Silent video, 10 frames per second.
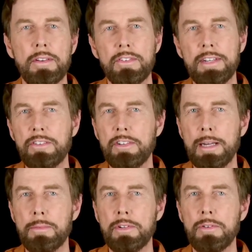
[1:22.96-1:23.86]
6
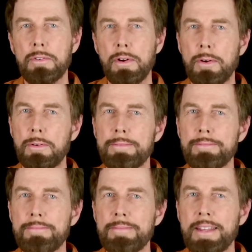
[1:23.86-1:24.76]
times in a row.
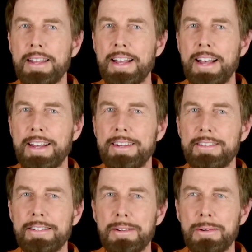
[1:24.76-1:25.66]

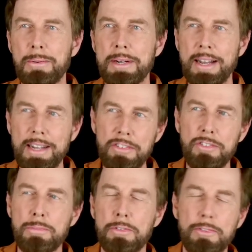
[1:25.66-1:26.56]
And when I listen
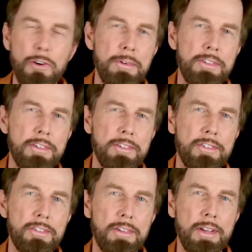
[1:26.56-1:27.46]
to
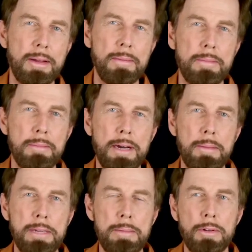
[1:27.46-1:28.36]
performances by
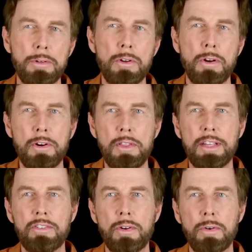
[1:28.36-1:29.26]
people who learned
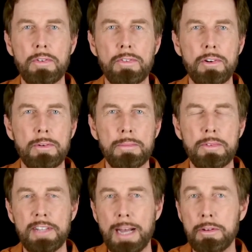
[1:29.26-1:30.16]
this song from
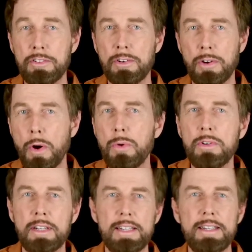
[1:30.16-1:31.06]
tablature
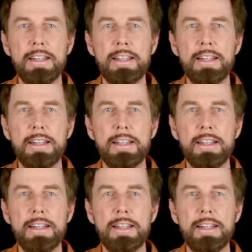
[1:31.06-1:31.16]
only,